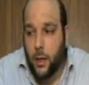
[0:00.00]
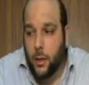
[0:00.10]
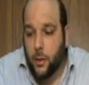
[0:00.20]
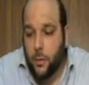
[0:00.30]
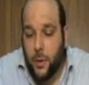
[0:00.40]

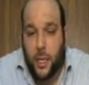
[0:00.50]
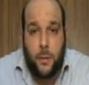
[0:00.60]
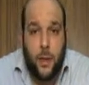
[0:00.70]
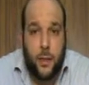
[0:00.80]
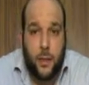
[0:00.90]
So please,
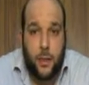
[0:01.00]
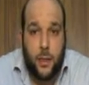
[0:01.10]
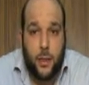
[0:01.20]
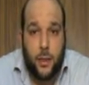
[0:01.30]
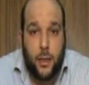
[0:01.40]
brothers and
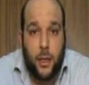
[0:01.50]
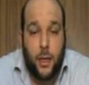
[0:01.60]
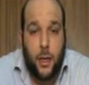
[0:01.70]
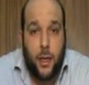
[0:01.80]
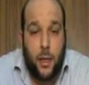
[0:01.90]
sisters,
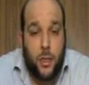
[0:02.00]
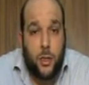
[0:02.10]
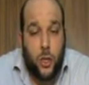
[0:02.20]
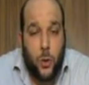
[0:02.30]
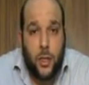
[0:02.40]
let's
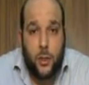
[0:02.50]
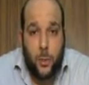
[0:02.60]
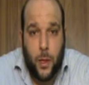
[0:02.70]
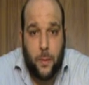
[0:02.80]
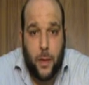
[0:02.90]
show this to
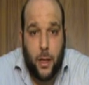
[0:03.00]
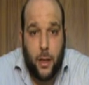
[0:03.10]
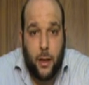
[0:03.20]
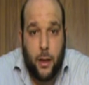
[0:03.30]
people